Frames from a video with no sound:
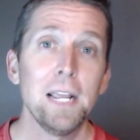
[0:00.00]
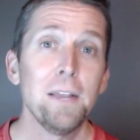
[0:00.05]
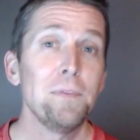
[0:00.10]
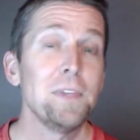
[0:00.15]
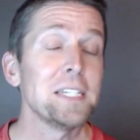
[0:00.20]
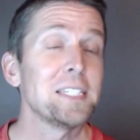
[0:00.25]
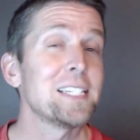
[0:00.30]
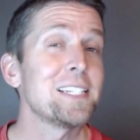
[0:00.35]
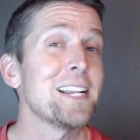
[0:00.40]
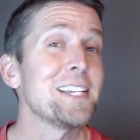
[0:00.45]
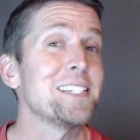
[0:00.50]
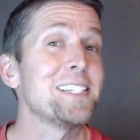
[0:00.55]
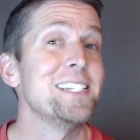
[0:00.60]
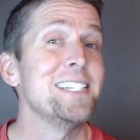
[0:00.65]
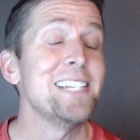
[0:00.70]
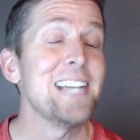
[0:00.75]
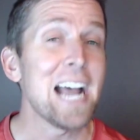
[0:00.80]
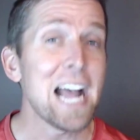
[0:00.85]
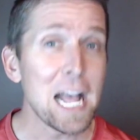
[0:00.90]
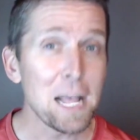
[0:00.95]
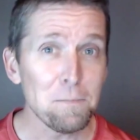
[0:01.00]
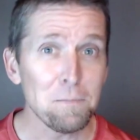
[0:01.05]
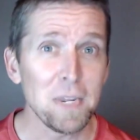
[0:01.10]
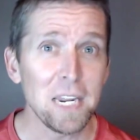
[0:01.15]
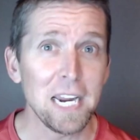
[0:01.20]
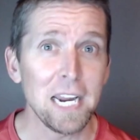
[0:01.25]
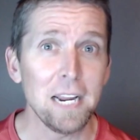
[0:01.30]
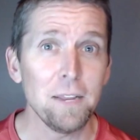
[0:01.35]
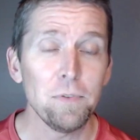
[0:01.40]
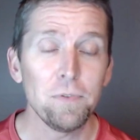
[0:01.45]
This does not
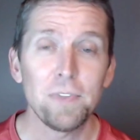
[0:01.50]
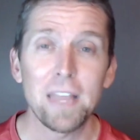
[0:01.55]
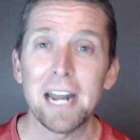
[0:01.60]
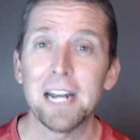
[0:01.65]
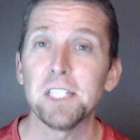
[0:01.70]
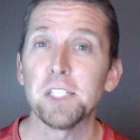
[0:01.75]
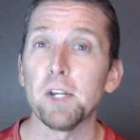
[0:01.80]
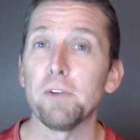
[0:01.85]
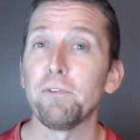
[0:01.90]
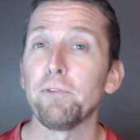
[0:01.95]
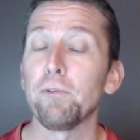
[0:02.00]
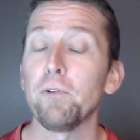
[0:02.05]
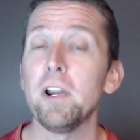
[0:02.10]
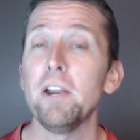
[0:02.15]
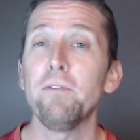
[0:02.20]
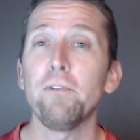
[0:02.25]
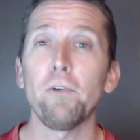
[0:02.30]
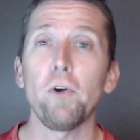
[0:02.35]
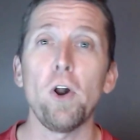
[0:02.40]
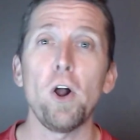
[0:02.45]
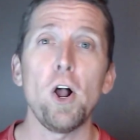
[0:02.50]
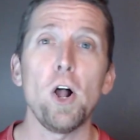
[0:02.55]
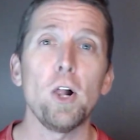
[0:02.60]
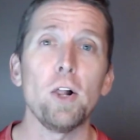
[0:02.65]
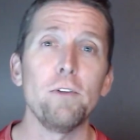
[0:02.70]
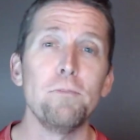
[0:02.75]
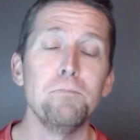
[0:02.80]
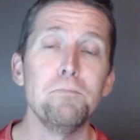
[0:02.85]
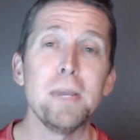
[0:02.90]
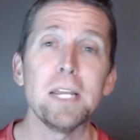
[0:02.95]
mean that it's a
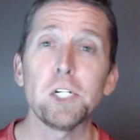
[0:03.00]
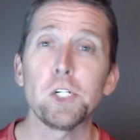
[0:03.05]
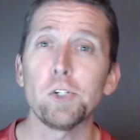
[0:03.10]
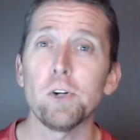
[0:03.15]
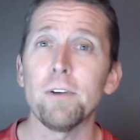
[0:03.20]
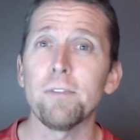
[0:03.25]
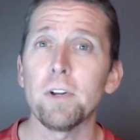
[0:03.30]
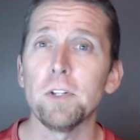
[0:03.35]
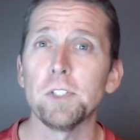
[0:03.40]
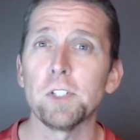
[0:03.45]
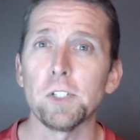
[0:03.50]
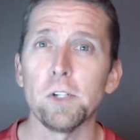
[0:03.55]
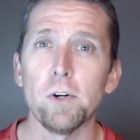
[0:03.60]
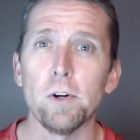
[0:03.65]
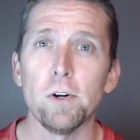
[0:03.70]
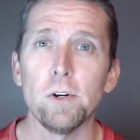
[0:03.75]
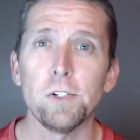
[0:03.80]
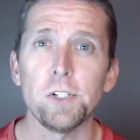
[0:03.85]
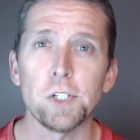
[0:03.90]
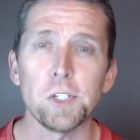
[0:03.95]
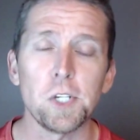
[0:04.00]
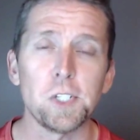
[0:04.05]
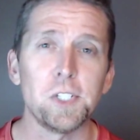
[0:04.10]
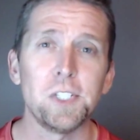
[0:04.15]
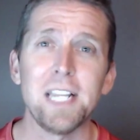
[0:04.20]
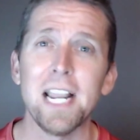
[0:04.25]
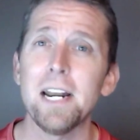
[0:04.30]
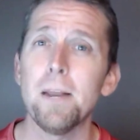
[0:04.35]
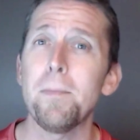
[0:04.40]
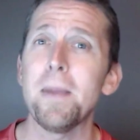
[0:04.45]
free-for-all, a mixture of concerns such as
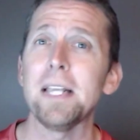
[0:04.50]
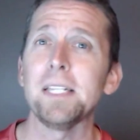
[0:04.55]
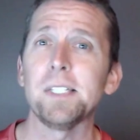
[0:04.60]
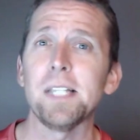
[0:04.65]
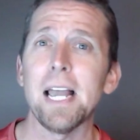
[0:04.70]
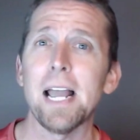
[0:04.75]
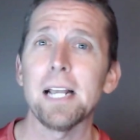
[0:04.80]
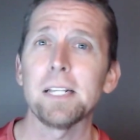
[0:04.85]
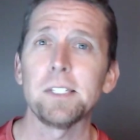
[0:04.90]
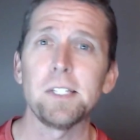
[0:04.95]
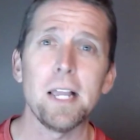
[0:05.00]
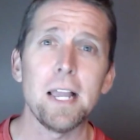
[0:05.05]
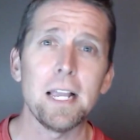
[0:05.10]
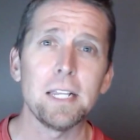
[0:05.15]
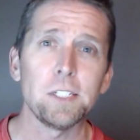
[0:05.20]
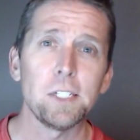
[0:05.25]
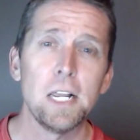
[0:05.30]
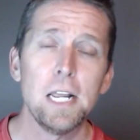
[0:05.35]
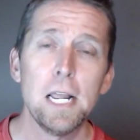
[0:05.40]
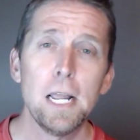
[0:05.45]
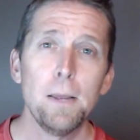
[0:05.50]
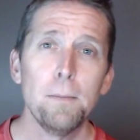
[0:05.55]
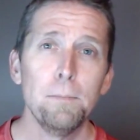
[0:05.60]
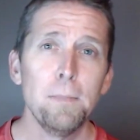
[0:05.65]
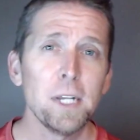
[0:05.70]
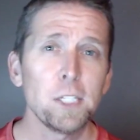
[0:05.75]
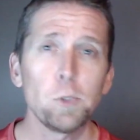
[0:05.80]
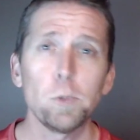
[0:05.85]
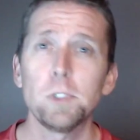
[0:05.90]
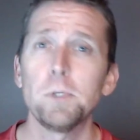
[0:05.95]
database access,
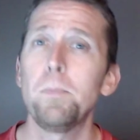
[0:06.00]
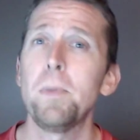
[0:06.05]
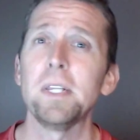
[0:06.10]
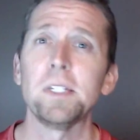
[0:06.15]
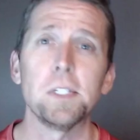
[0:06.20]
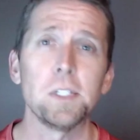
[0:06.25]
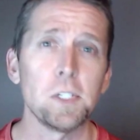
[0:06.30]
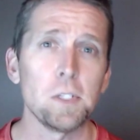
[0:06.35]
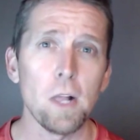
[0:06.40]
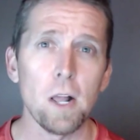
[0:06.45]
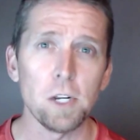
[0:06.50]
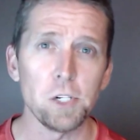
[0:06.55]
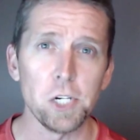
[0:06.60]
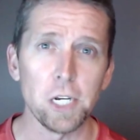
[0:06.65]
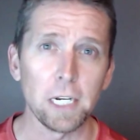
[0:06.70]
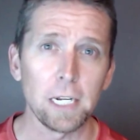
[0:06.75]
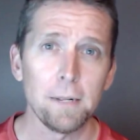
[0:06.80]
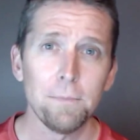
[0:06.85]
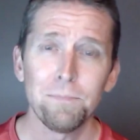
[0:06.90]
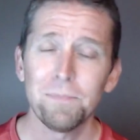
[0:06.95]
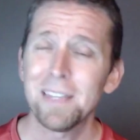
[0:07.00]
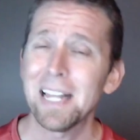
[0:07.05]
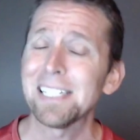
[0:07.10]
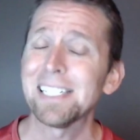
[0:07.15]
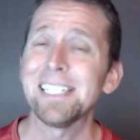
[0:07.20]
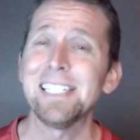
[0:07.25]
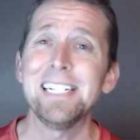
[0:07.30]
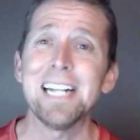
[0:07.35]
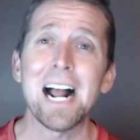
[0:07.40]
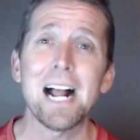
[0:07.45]
mixed with business logic.
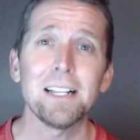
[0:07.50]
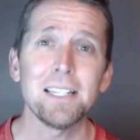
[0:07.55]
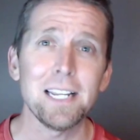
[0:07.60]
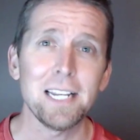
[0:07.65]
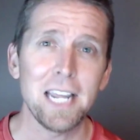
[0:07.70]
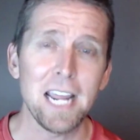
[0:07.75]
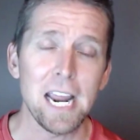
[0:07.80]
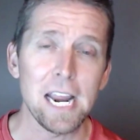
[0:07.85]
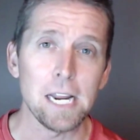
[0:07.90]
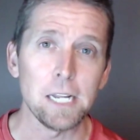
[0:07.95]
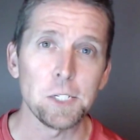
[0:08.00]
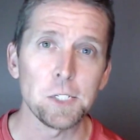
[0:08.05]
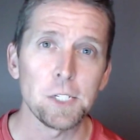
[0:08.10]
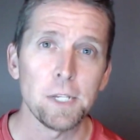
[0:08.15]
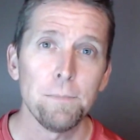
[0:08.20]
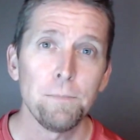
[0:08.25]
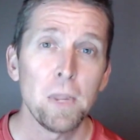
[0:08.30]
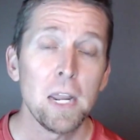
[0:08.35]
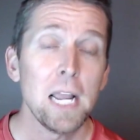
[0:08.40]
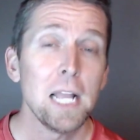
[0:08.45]
That's not the case.